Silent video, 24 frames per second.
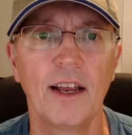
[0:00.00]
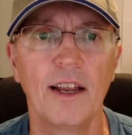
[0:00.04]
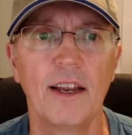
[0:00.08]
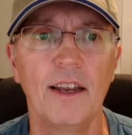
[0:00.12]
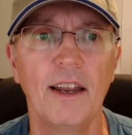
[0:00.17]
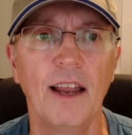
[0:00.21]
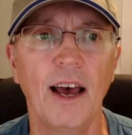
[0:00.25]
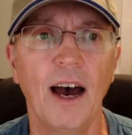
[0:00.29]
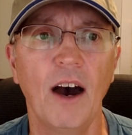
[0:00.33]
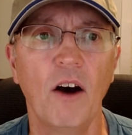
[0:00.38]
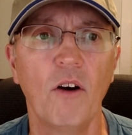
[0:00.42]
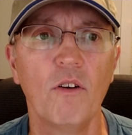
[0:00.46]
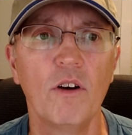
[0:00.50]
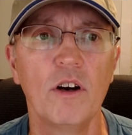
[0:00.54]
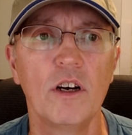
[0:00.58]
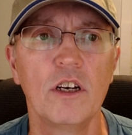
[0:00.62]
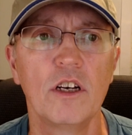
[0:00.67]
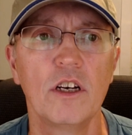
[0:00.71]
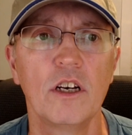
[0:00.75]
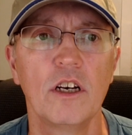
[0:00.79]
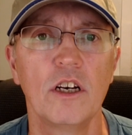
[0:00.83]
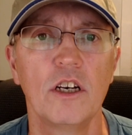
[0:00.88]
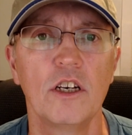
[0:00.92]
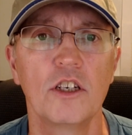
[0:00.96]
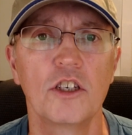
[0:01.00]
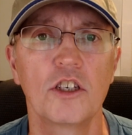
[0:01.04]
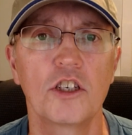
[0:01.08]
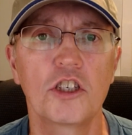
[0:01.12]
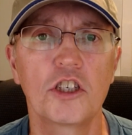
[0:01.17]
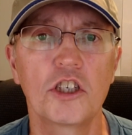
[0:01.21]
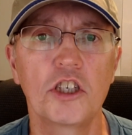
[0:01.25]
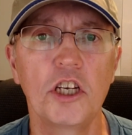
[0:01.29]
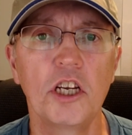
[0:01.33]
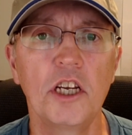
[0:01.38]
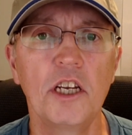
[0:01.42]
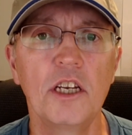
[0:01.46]
Now
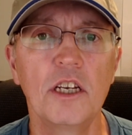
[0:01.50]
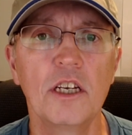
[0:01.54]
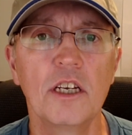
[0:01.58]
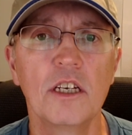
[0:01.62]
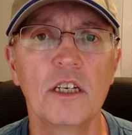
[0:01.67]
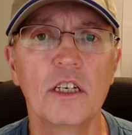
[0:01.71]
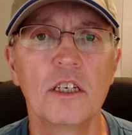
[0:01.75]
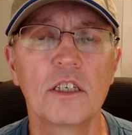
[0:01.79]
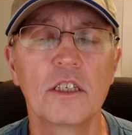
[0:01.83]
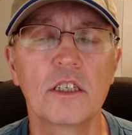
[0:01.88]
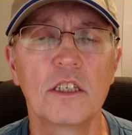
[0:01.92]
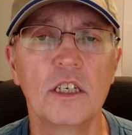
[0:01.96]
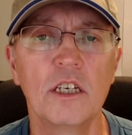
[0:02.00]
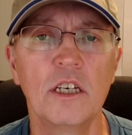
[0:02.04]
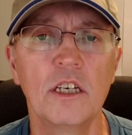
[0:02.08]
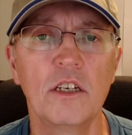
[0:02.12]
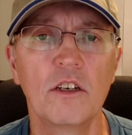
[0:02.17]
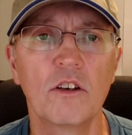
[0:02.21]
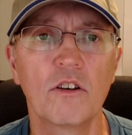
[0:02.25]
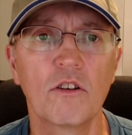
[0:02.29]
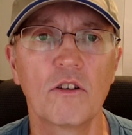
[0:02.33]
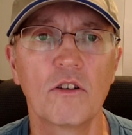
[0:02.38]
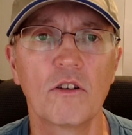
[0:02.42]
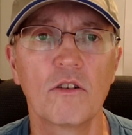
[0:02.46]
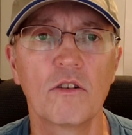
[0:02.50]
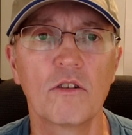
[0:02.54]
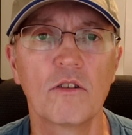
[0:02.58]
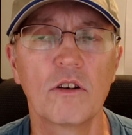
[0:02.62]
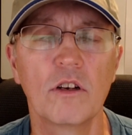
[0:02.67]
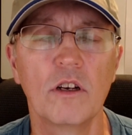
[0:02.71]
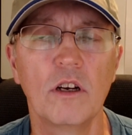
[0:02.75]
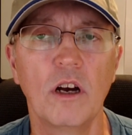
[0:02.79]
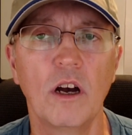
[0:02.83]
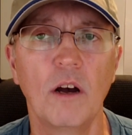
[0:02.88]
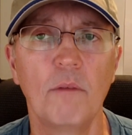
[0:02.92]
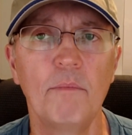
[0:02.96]
she is in
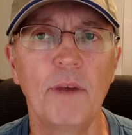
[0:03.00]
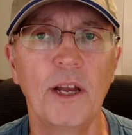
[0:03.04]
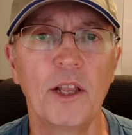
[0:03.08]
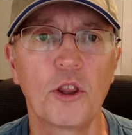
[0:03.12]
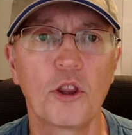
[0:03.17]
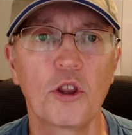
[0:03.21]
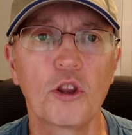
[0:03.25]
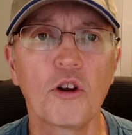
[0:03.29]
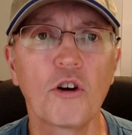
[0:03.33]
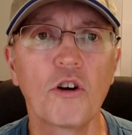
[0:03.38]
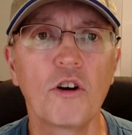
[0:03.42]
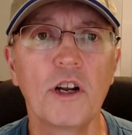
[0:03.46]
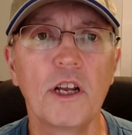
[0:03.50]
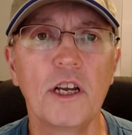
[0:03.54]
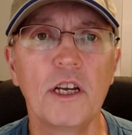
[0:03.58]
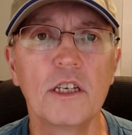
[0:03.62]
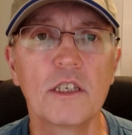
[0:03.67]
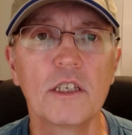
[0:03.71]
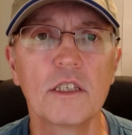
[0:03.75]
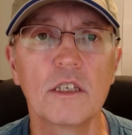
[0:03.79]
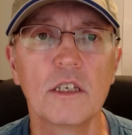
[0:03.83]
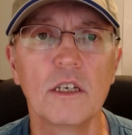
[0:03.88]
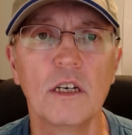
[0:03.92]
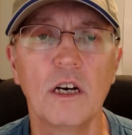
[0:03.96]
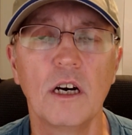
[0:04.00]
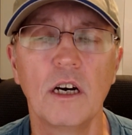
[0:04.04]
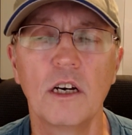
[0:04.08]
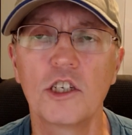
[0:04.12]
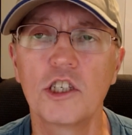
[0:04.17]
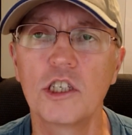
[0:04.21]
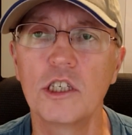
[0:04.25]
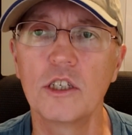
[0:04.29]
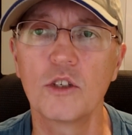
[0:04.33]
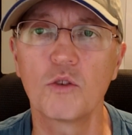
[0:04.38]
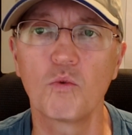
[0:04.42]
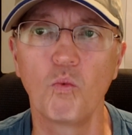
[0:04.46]
her mid-30s.
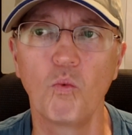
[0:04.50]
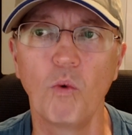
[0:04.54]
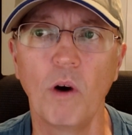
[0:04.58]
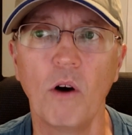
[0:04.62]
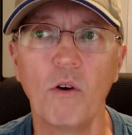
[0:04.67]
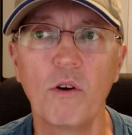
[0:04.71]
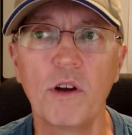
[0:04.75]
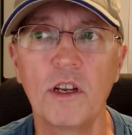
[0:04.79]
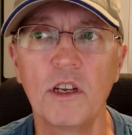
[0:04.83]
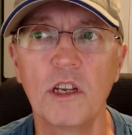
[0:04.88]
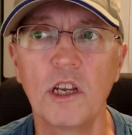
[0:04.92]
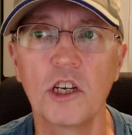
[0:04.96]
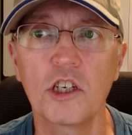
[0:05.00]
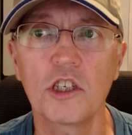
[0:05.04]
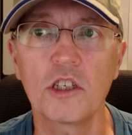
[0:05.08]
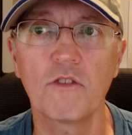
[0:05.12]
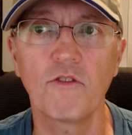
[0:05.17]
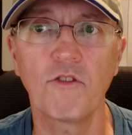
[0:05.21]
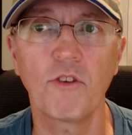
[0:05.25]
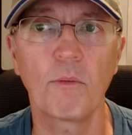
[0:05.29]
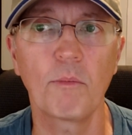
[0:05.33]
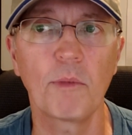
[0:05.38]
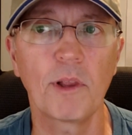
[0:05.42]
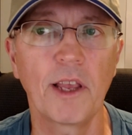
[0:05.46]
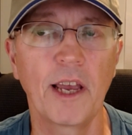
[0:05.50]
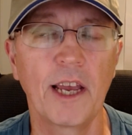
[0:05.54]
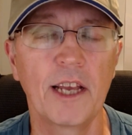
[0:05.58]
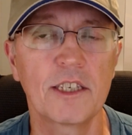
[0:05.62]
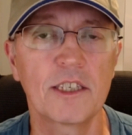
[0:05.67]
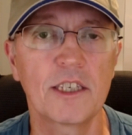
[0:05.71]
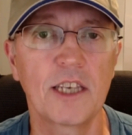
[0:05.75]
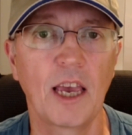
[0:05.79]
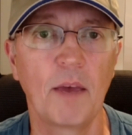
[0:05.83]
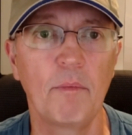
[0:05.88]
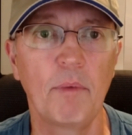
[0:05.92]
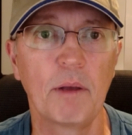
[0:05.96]
She is well conditioned from a
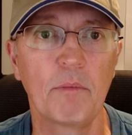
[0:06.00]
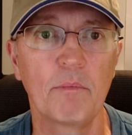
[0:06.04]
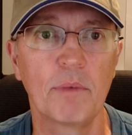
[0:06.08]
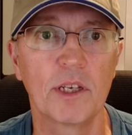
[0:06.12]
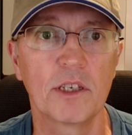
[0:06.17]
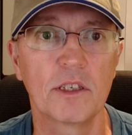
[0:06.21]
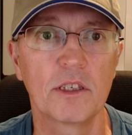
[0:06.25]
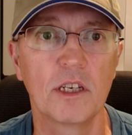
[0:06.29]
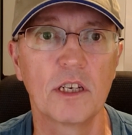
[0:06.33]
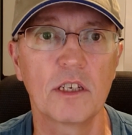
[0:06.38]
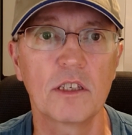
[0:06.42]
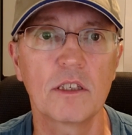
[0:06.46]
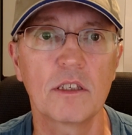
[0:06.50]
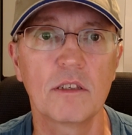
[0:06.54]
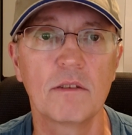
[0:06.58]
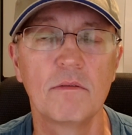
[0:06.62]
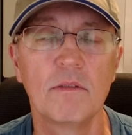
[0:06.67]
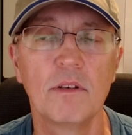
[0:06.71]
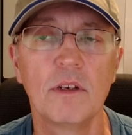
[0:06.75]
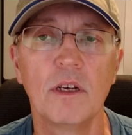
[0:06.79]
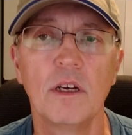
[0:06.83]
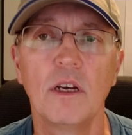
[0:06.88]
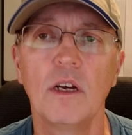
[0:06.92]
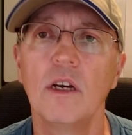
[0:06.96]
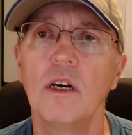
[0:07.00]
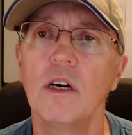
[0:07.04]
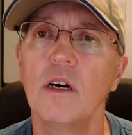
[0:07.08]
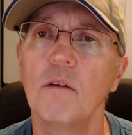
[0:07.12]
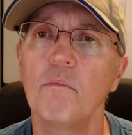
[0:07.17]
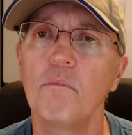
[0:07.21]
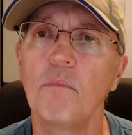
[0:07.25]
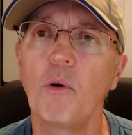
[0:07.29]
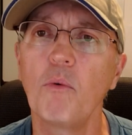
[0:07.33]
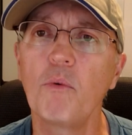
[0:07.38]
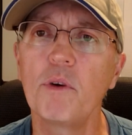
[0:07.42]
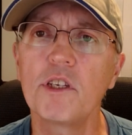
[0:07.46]
landscaping business.
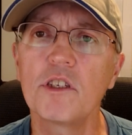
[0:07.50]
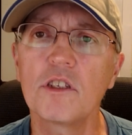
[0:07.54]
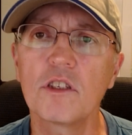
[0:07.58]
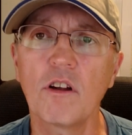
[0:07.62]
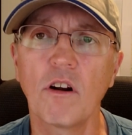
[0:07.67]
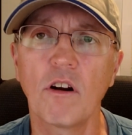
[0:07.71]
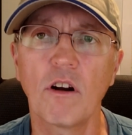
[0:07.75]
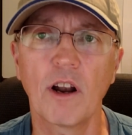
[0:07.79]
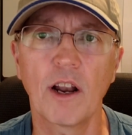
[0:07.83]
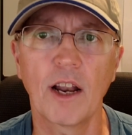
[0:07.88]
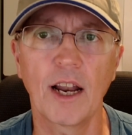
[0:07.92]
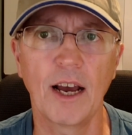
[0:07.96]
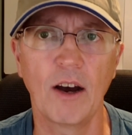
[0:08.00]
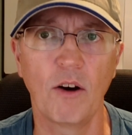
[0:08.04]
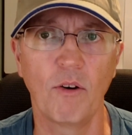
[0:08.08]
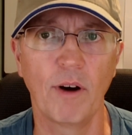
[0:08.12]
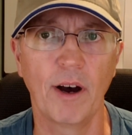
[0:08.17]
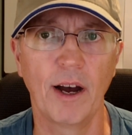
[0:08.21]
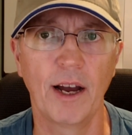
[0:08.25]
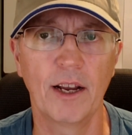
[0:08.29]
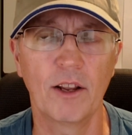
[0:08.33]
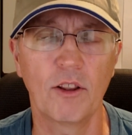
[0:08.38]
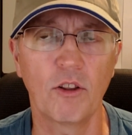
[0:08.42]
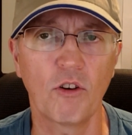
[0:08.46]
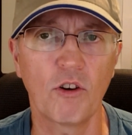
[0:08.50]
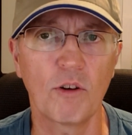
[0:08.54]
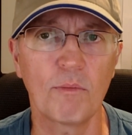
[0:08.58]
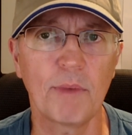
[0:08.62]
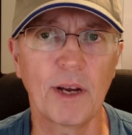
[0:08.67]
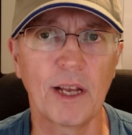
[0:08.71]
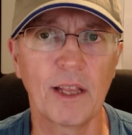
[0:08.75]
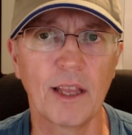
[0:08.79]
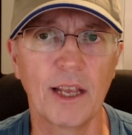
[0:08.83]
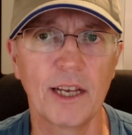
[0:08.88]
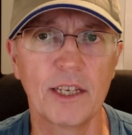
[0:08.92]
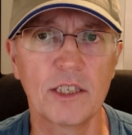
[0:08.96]
But we started out, I learned
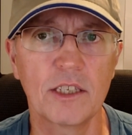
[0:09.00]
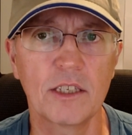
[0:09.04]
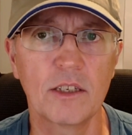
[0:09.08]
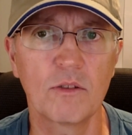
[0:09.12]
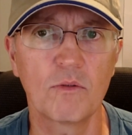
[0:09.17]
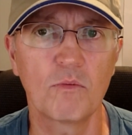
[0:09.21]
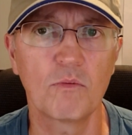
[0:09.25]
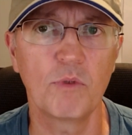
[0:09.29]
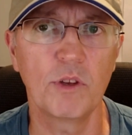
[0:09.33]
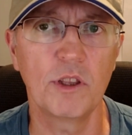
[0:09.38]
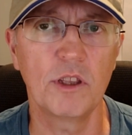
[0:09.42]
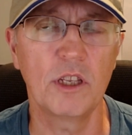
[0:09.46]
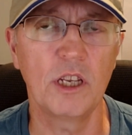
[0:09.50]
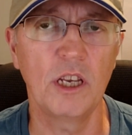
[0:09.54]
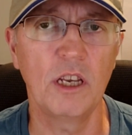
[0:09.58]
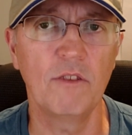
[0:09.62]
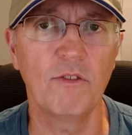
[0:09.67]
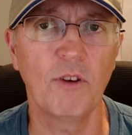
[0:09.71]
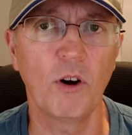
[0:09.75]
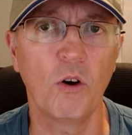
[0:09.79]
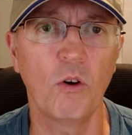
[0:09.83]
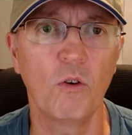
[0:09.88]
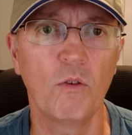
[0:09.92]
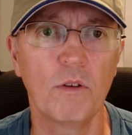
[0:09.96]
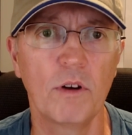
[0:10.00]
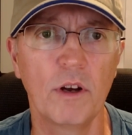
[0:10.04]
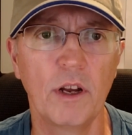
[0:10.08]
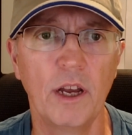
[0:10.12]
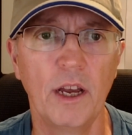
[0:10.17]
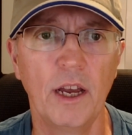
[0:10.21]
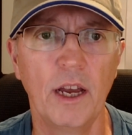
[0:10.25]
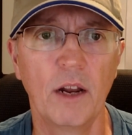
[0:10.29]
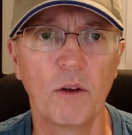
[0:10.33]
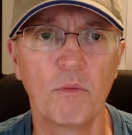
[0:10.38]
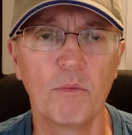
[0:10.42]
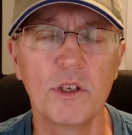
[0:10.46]
my lesson with Devo,
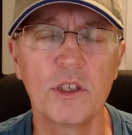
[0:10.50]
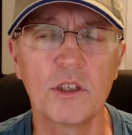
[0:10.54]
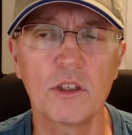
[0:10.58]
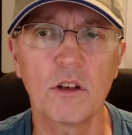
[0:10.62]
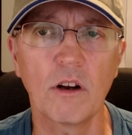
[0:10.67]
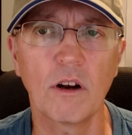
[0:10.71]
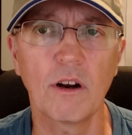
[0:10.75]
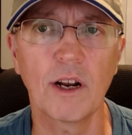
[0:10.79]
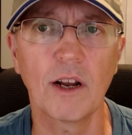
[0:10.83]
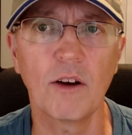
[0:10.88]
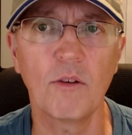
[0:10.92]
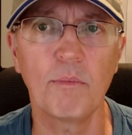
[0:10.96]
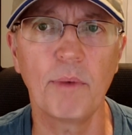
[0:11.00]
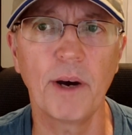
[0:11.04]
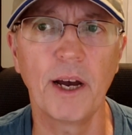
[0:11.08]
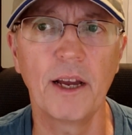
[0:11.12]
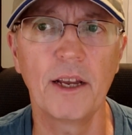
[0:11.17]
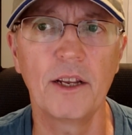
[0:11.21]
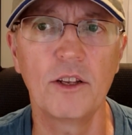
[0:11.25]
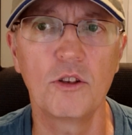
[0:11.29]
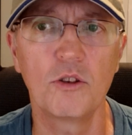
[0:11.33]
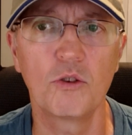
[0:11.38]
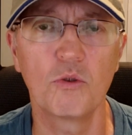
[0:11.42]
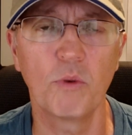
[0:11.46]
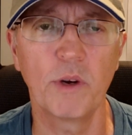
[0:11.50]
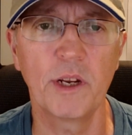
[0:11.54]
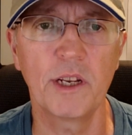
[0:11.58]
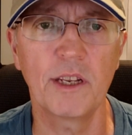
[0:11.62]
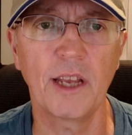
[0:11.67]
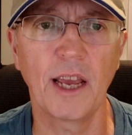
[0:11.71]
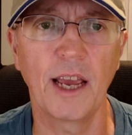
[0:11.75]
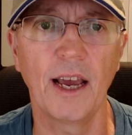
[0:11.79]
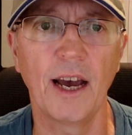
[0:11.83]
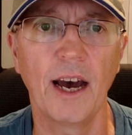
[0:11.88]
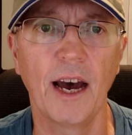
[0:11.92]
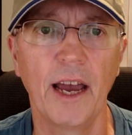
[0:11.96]
and we started out by doing
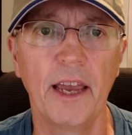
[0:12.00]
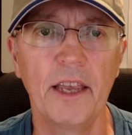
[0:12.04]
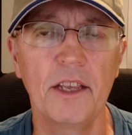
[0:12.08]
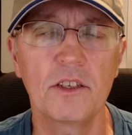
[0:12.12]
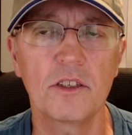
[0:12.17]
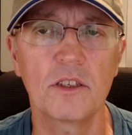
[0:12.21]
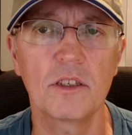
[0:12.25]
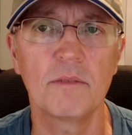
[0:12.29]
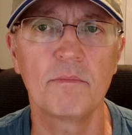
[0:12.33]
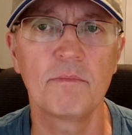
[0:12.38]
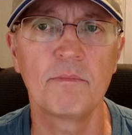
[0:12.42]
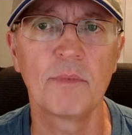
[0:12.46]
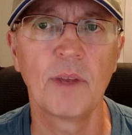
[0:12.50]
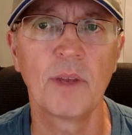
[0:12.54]
day hikes.